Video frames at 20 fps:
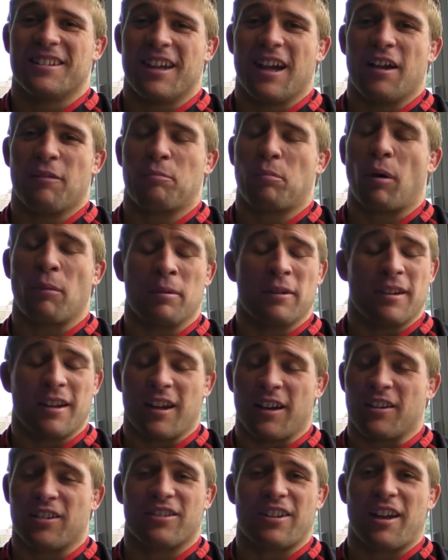Yeah, I probably didn't
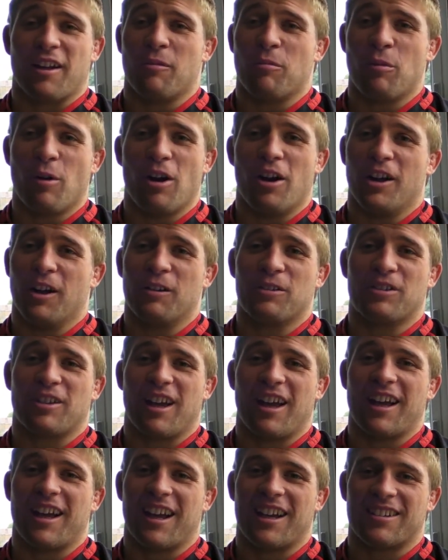understand a word I was
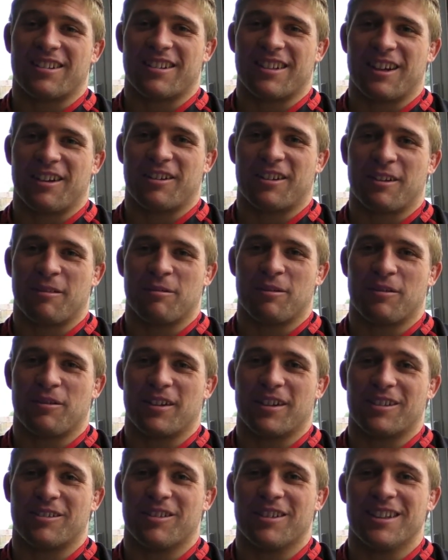saying, actually, now I've come to
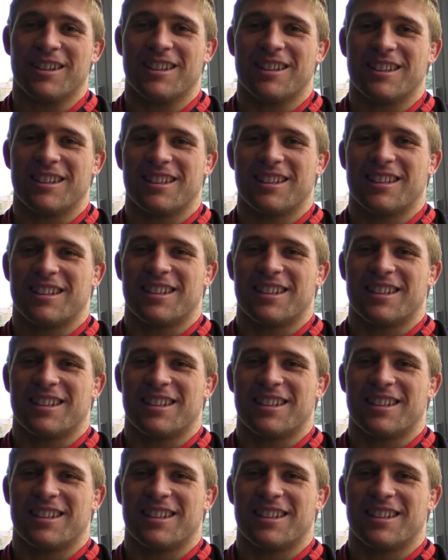think of it.